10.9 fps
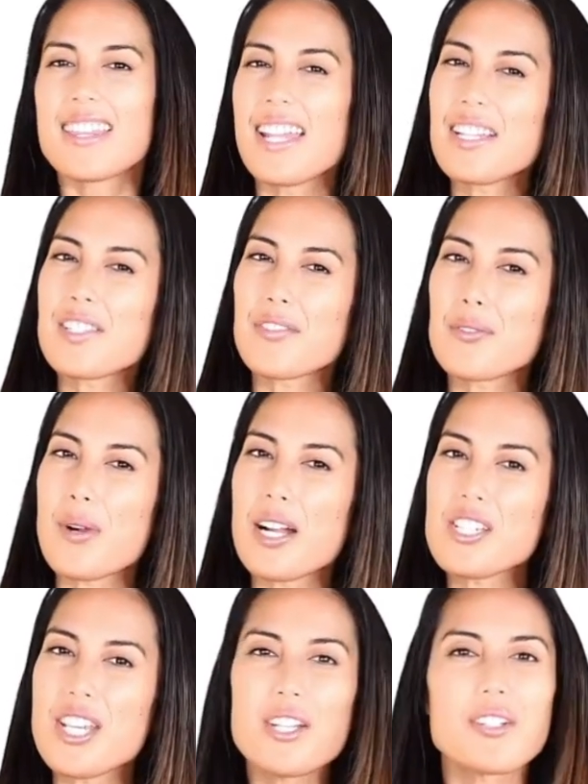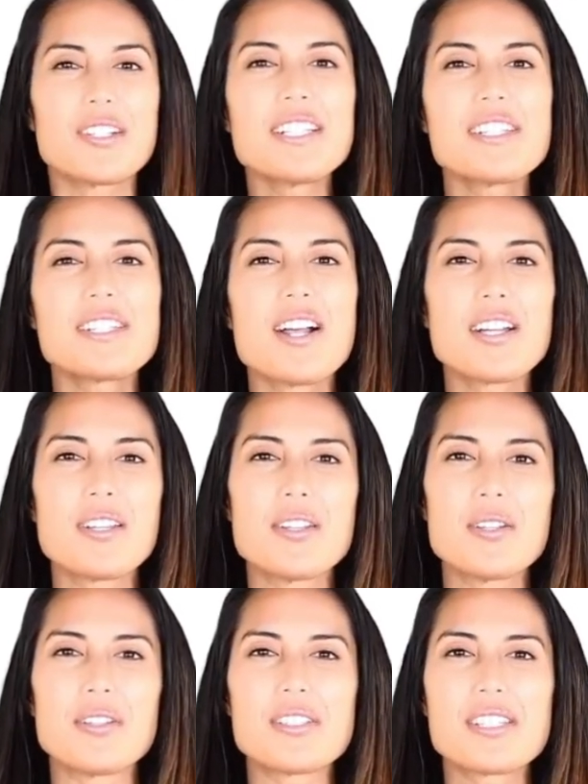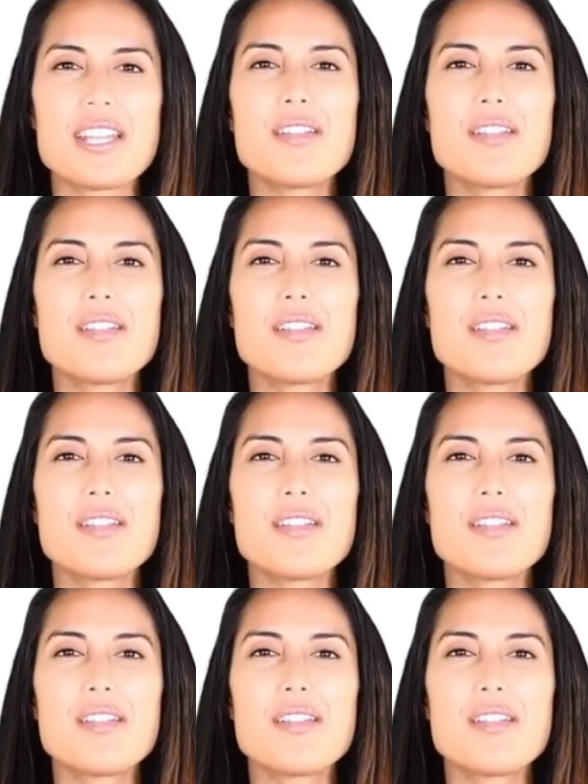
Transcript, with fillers: Thanks for watching Greenstock News.